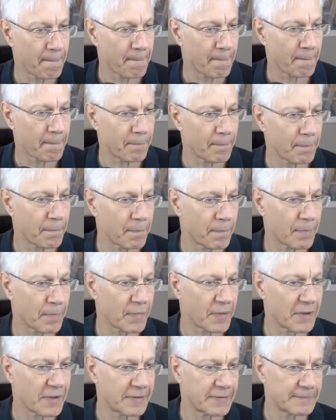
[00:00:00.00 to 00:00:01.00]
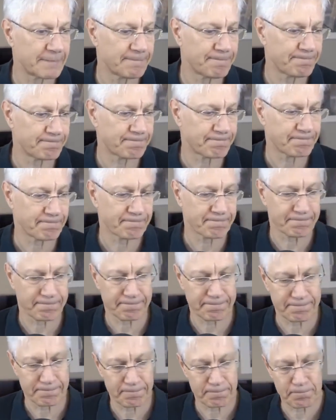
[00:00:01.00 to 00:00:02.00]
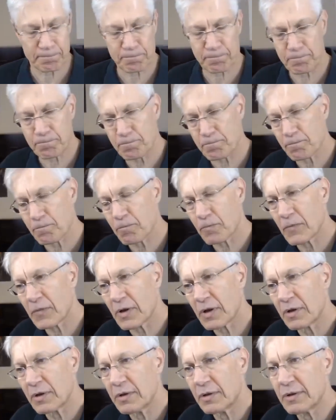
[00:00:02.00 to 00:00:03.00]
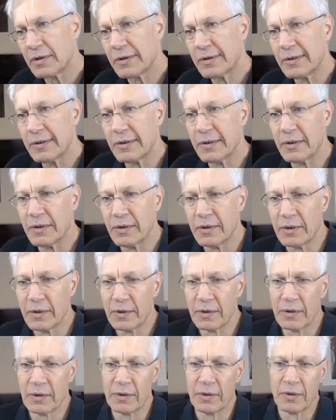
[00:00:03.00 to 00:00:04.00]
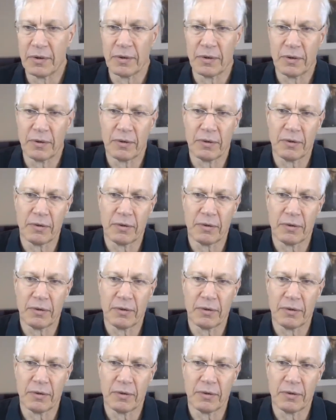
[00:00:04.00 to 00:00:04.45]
Nothing is said.